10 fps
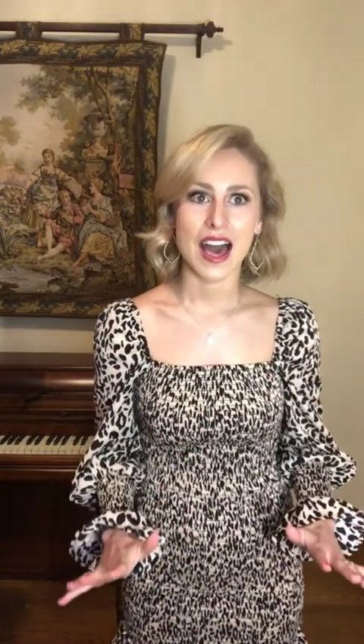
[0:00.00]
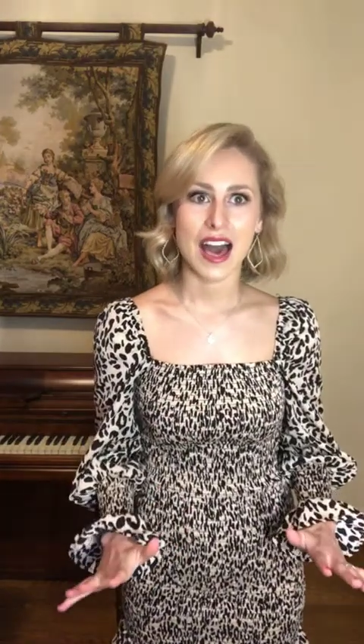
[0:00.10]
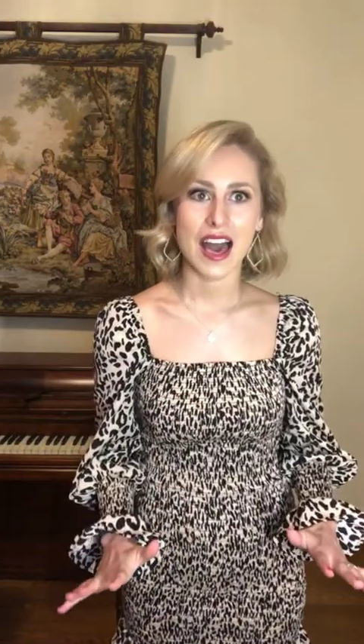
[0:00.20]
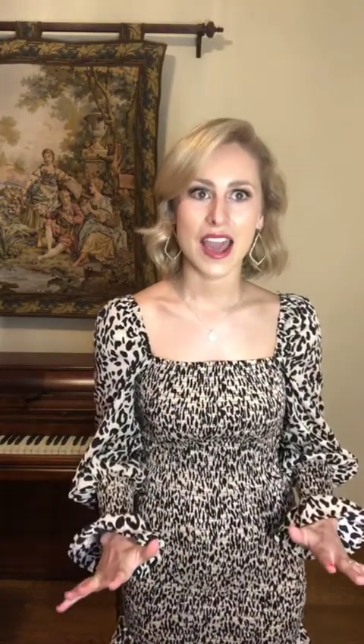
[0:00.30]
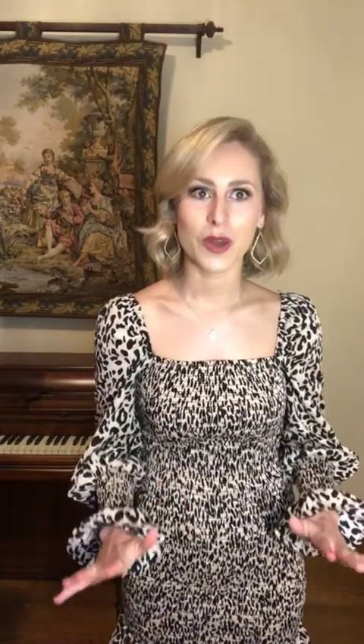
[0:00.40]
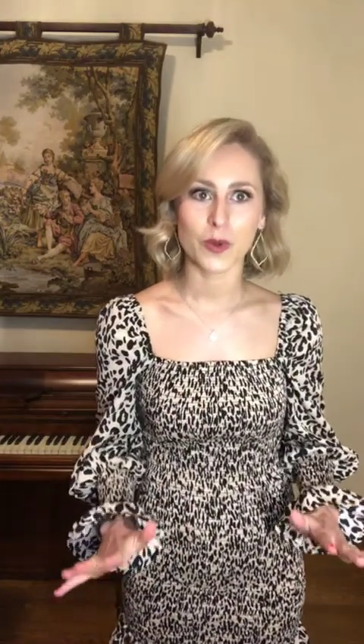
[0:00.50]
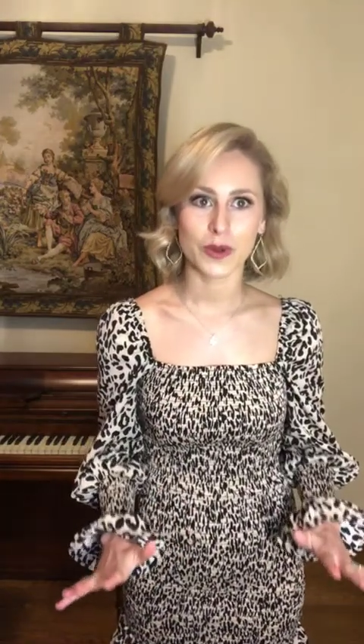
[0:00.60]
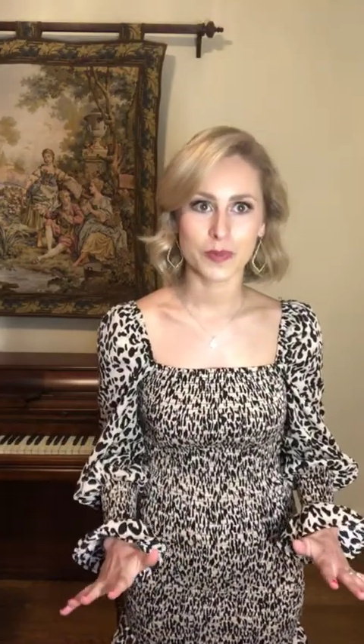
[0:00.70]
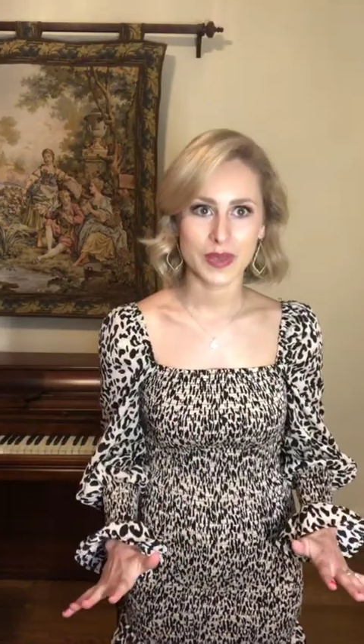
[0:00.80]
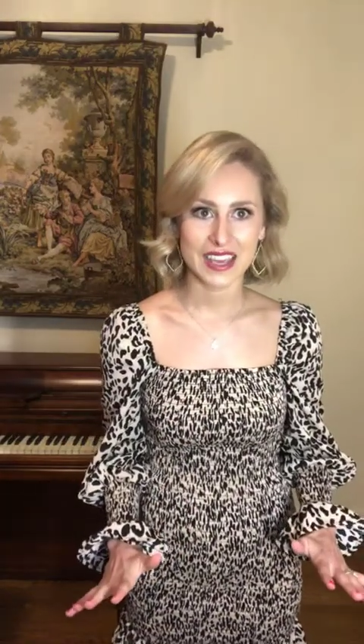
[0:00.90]
I
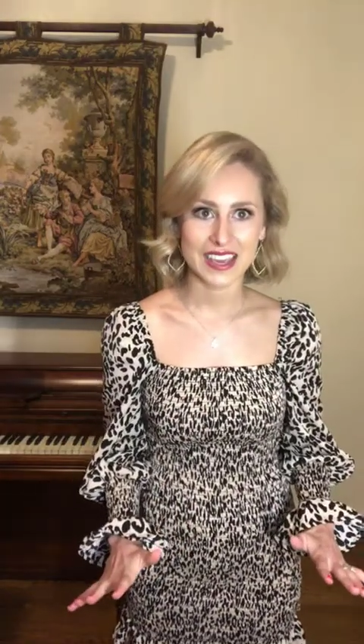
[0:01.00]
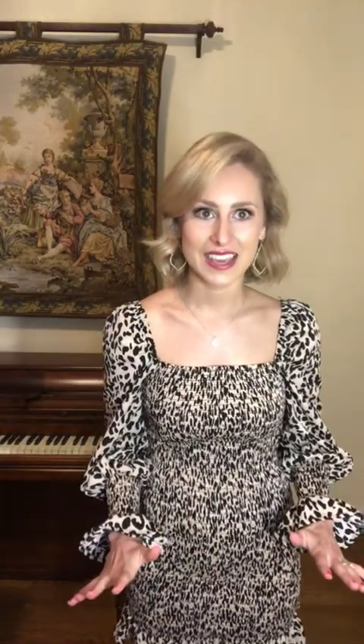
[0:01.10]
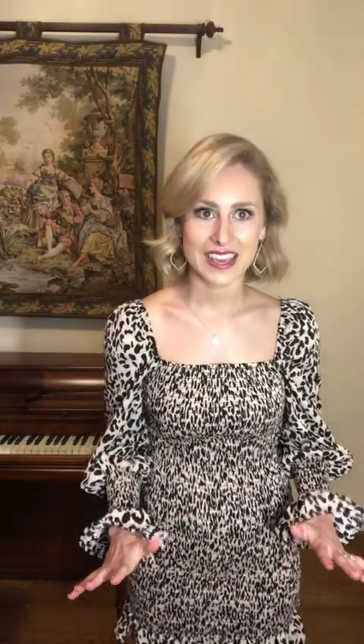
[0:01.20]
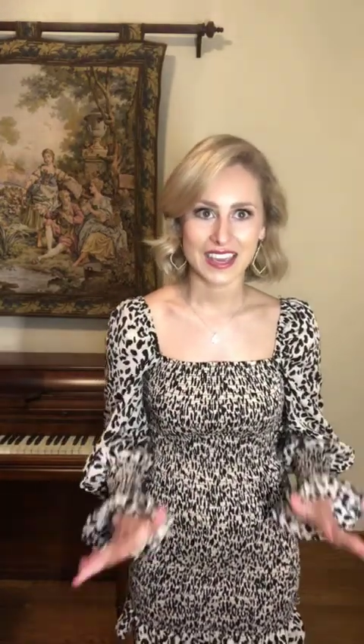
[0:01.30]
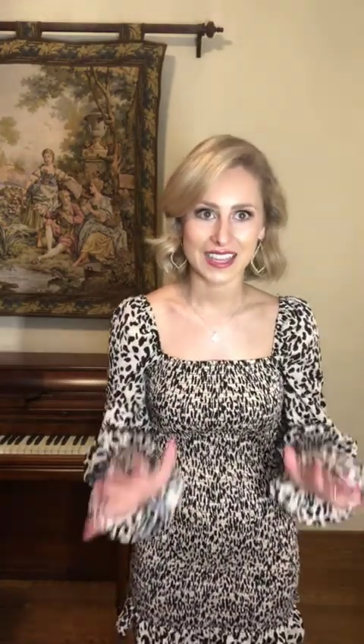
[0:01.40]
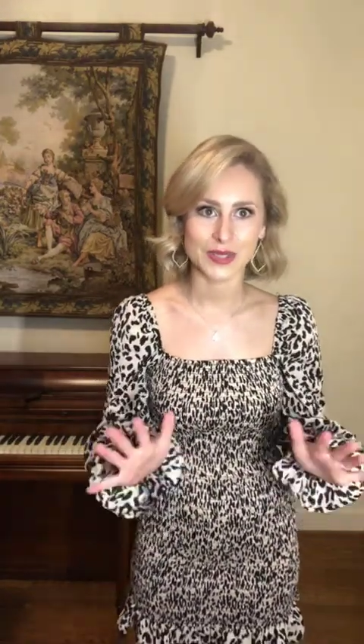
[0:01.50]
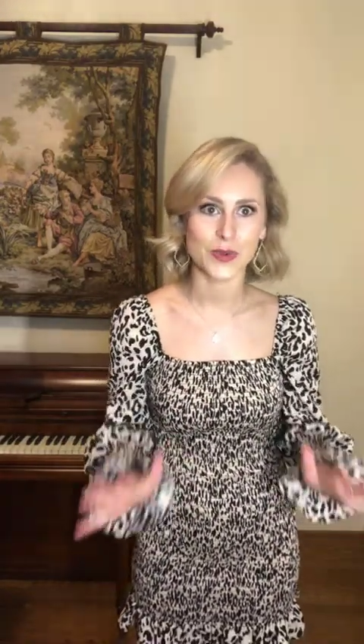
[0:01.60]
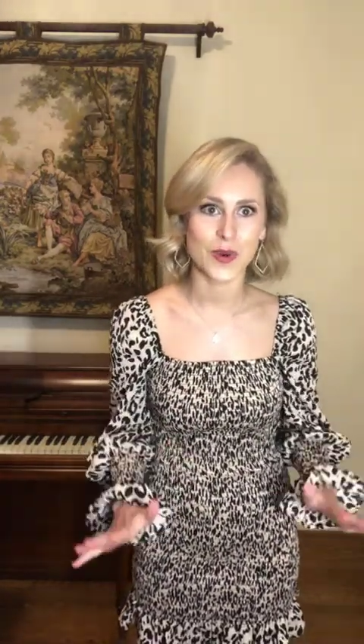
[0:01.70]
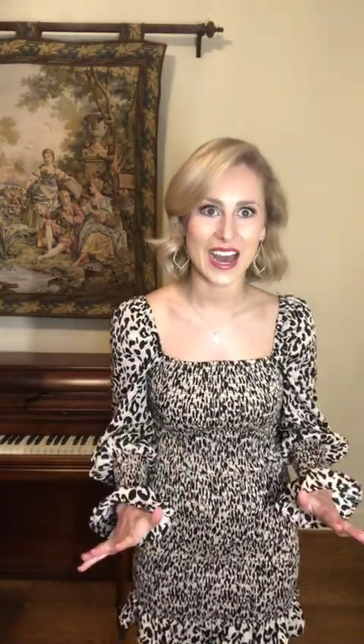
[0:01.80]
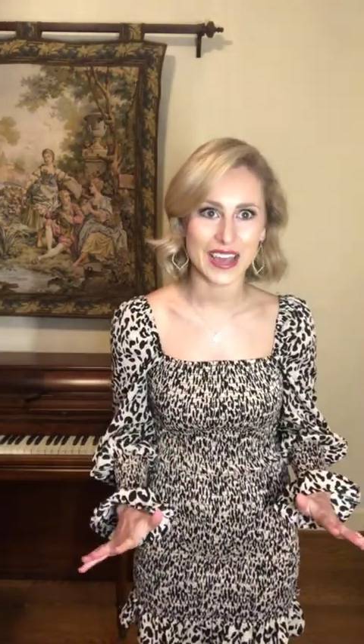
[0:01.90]
would be his
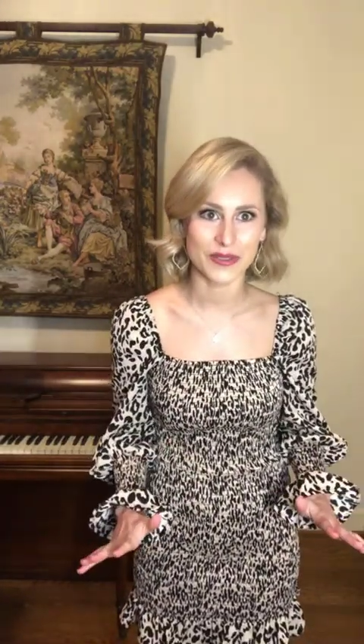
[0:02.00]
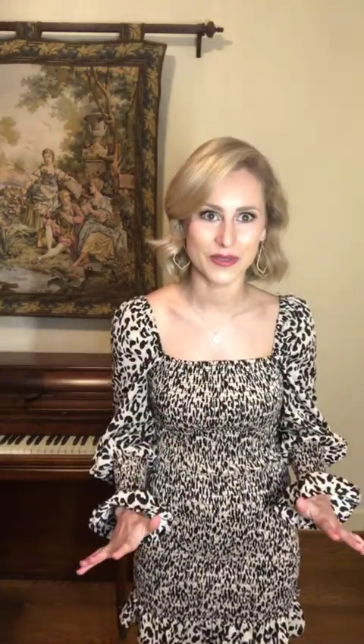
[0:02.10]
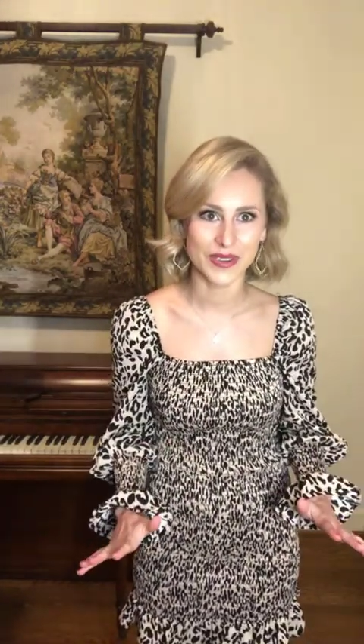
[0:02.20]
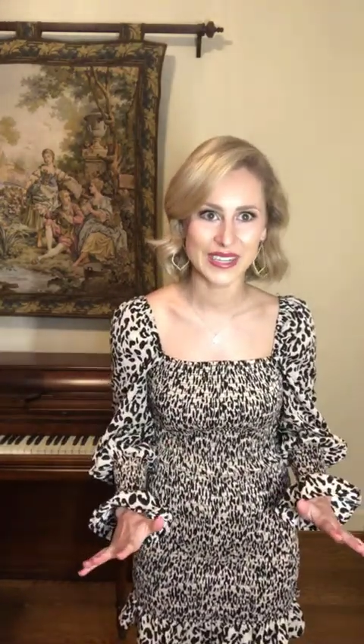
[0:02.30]
wife.